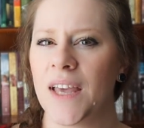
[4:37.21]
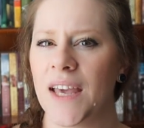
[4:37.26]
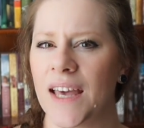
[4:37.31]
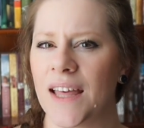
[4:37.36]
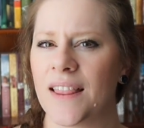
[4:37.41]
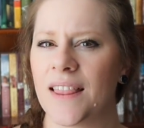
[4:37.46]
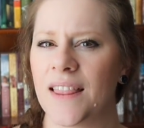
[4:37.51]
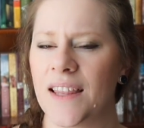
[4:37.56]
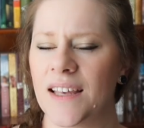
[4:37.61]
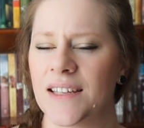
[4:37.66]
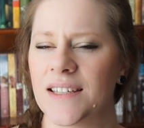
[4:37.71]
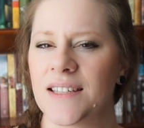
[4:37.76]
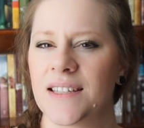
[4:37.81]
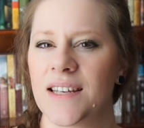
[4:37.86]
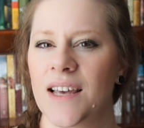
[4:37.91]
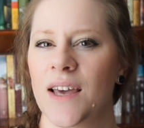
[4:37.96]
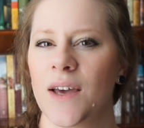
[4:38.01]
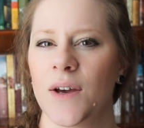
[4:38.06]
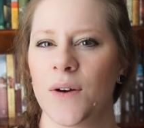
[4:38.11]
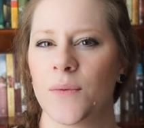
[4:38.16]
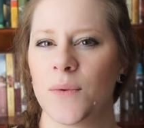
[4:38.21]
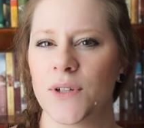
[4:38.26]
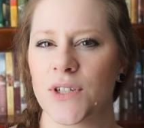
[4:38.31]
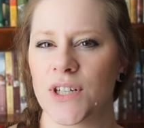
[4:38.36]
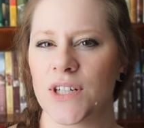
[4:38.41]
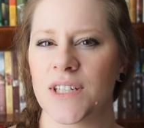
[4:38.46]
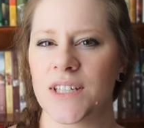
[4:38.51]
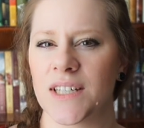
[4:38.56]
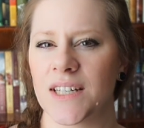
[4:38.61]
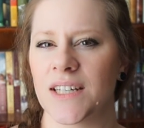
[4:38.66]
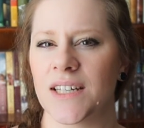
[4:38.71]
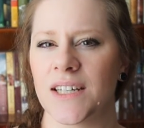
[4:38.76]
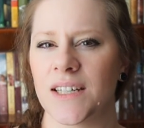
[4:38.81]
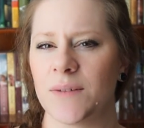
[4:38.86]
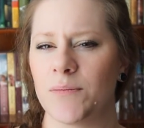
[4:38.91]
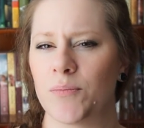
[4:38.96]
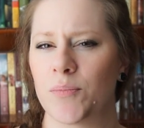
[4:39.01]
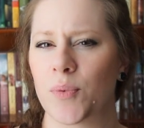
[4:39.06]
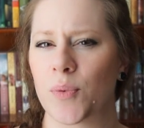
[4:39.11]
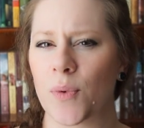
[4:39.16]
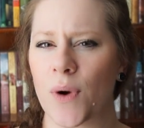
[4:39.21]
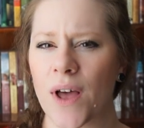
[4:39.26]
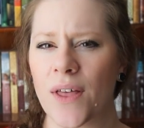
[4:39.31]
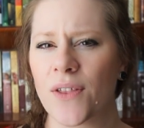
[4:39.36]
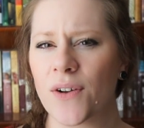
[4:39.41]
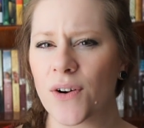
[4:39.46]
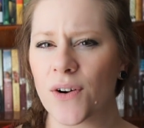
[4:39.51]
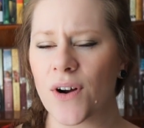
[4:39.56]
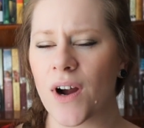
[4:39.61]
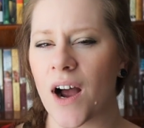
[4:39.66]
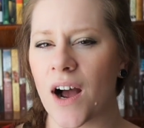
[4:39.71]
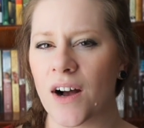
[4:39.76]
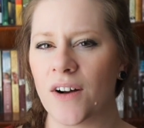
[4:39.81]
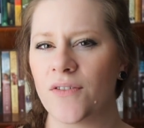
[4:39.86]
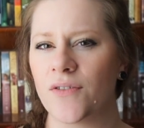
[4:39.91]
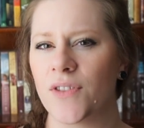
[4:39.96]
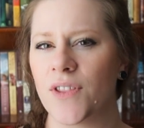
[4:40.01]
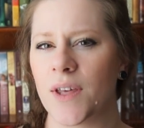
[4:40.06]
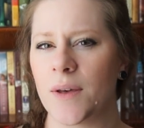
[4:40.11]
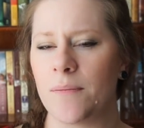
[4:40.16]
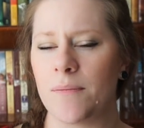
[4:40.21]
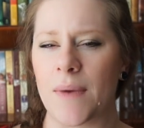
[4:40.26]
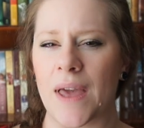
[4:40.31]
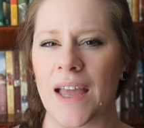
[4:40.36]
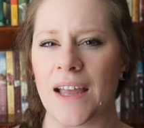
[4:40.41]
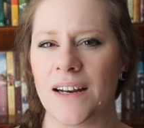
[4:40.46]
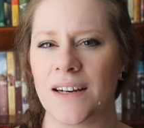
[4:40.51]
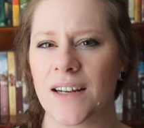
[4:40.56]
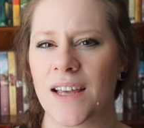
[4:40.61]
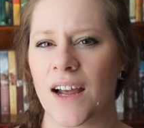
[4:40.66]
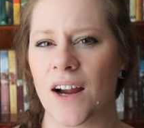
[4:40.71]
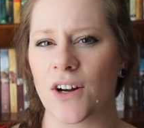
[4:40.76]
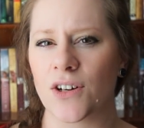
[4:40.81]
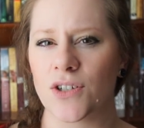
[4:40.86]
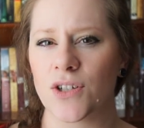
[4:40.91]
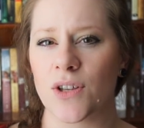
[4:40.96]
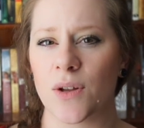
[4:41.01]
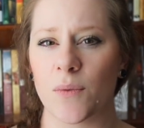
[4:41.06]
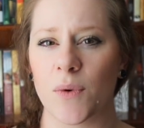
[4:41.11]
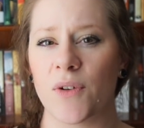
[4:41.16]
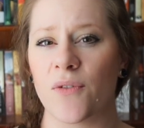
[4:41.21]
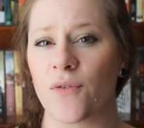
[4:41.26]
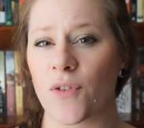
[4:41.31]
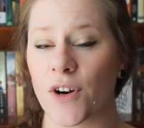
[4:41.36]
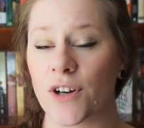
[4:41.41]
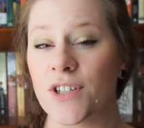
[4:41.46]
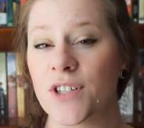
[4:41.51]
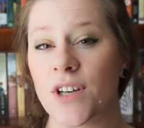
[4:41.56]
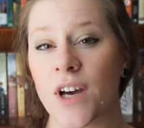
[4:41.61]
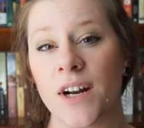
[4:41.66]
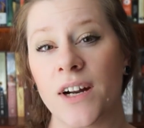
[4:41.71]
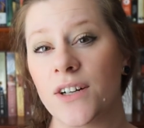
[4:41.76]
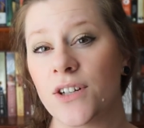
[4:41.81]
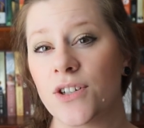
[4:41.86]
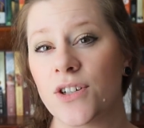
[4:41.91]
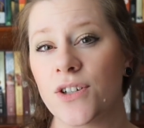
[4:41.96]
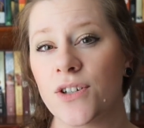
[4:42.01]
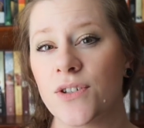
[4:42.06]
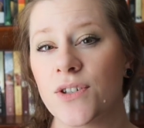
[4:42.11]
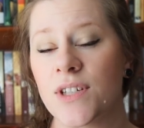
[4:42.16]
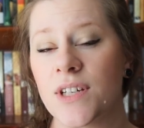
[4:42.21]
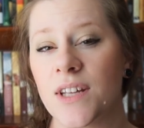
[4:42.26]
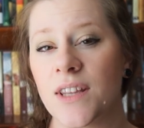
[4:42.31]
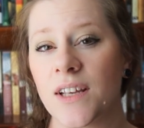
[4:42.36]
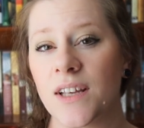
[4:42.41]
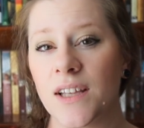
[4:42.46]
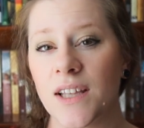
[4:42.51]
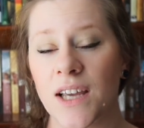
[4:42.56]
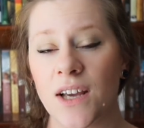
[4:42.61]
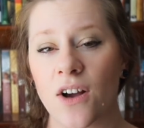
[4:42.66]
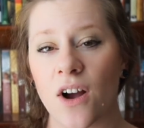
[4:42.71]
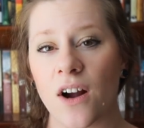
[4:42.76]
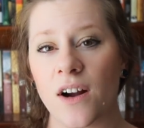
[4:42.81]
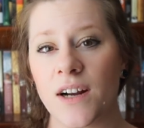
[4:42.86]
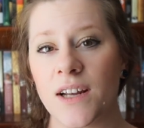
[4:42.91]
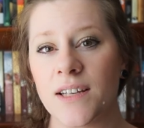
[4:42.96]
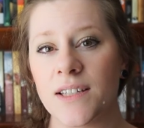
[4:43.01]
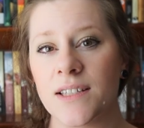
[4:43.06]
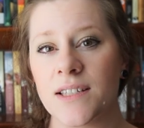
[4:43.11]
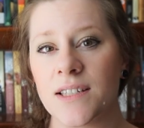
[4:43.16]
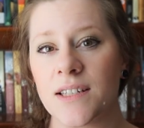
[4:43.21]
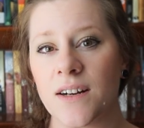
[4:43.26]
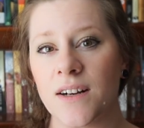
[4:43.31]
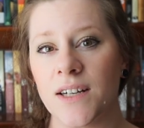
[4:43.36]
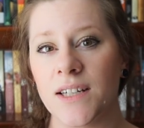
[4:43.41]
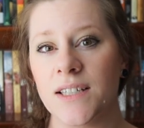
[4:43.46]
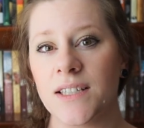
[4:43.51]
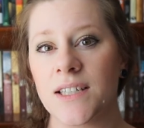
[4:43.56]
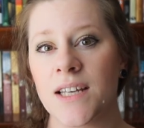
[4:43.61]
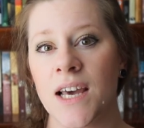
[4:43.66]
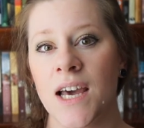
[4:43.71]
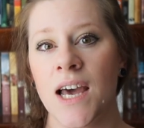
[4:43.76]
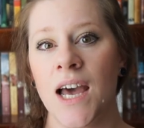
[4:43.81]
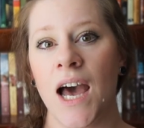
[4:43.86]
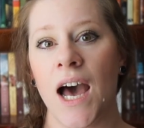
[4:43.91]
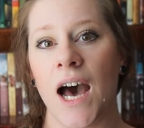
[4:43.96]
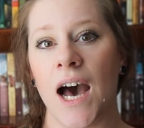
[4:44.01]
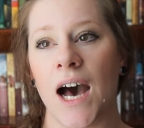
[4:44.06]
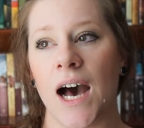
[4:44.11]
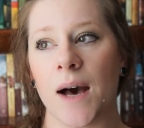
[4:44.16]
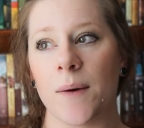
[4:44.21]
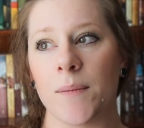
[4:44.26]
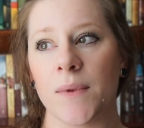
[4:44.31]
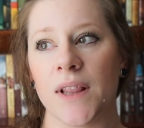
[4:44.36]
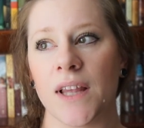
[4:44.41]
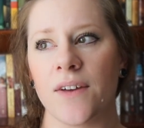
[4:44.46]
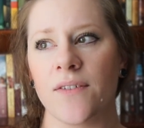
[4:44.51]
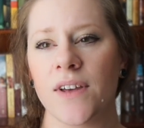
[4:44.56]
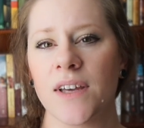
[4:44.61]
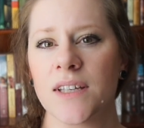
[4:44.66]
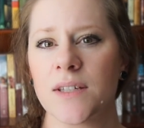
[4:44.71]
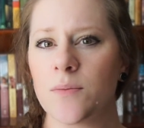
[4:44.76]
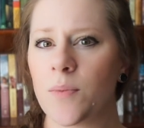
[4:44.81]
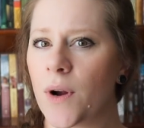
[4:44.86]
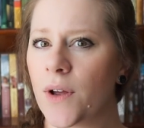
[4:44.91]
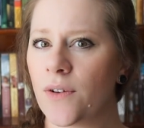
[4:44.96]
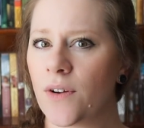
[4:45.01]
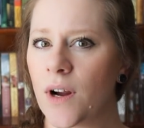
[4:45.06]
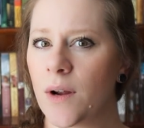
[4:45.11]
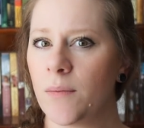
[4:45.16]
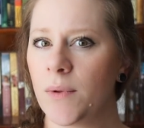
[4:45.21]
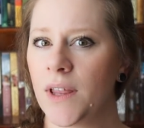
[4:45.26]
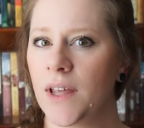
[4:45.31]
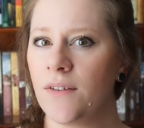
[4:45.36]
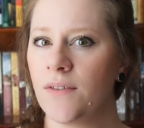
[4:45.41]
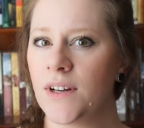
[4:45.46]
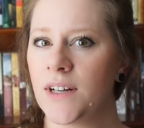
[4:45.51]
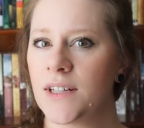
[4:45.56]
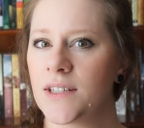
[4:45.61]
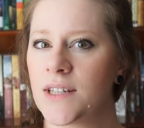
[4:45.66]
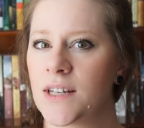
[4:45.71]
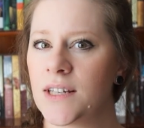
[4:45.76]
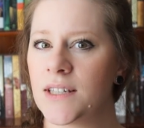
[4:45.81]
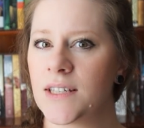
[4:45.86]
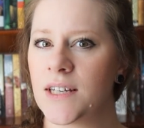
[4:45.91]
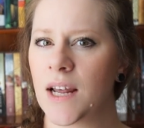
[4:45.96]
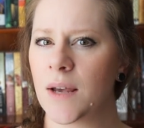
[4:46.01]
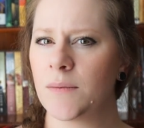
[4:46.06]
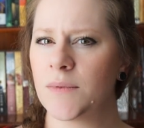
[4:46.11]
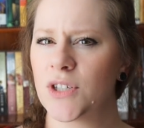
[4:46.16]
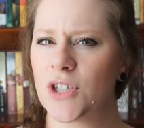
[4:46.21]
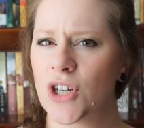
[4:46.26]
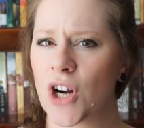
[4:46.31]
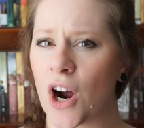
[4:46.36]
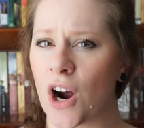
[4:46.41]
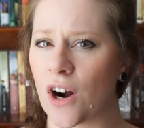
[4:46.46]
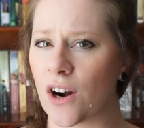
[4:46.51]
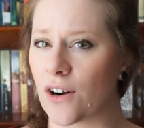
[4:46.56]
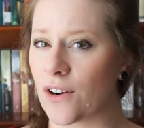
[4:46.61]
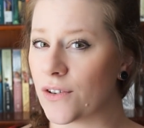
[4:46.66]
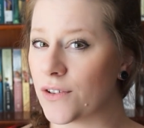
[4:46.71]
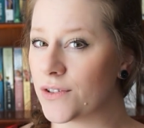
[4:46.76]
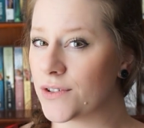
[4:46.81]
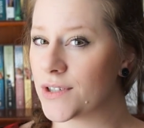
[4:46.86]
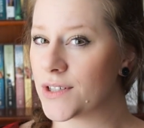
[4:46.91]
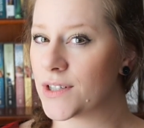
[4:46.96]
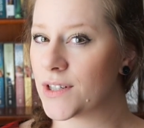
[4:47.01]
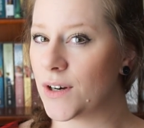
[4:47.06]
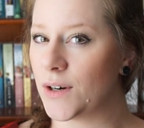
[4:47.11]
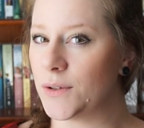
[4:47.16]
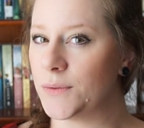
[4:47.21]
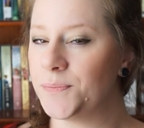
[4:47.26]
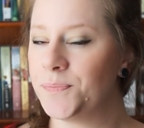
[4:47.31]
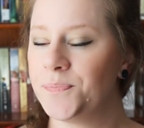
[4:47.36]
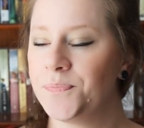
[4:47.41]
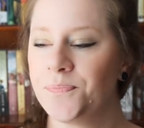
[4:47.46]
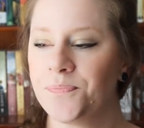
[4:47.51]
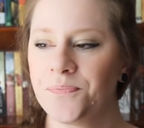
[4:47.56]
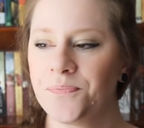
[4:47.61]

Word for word: in this, which is the brother of the main character that we first got introduced in the Elite Guardians series. Olivia's brother, I believe it is. His name's Charles. So